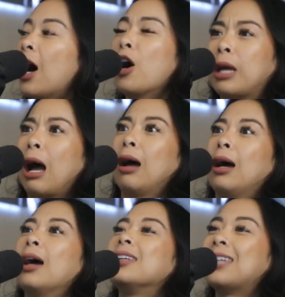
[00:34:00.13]
Oh yeah.
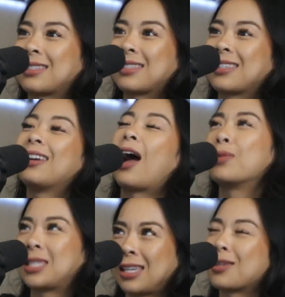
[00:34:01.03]
Yes, I
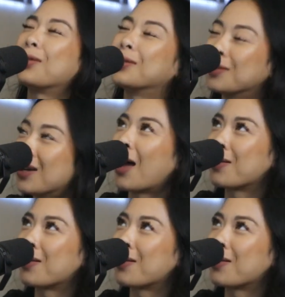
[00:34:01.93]
would say so. Okay.